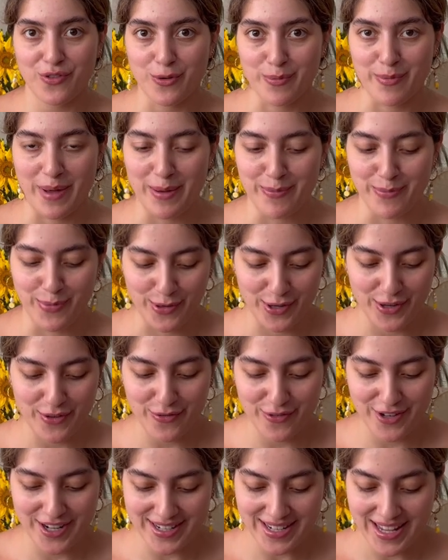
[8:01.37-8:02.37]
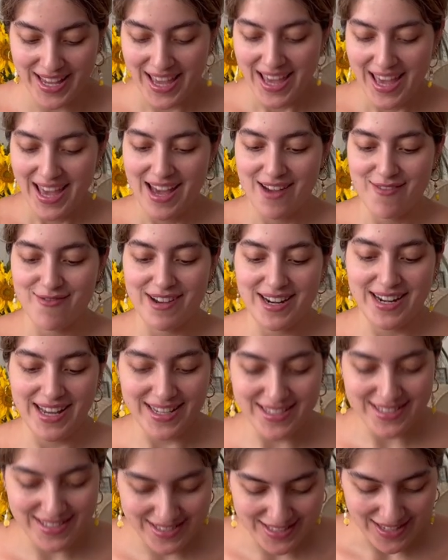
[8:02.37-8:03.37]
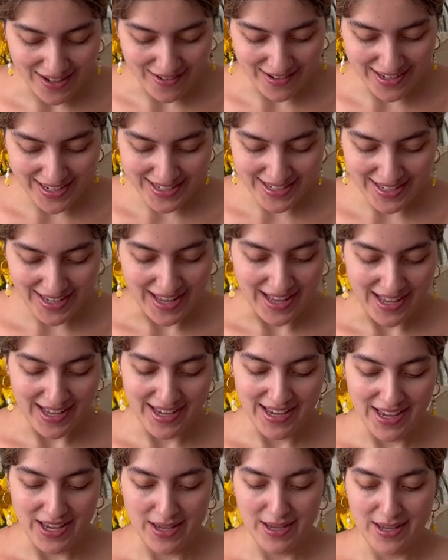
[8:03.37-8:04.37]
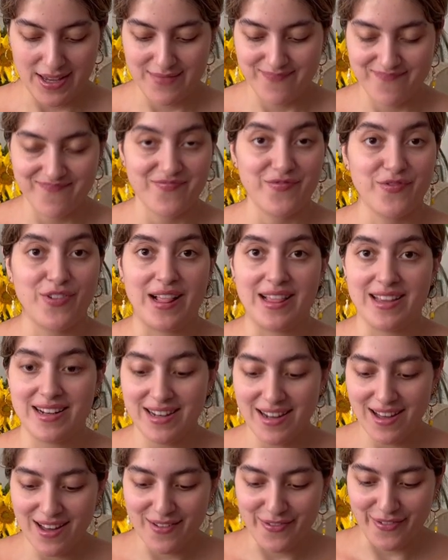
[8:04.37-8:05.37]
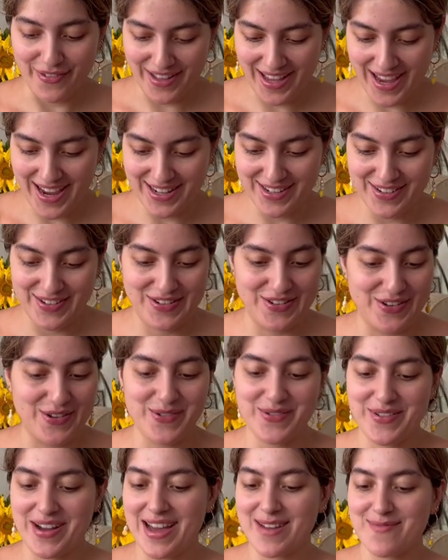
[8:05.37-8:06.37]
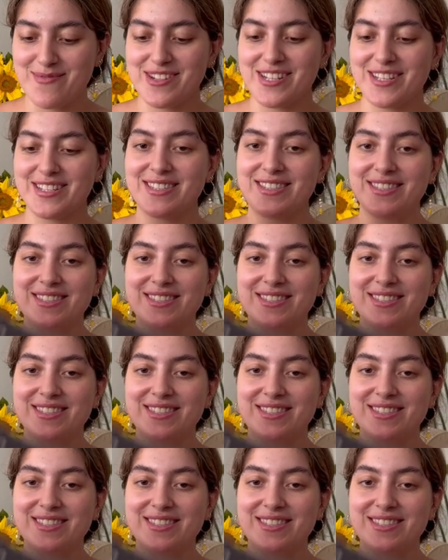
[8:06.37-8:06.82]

for my boyfriend, and when I saw it, I fell in love. I don't know why, but it's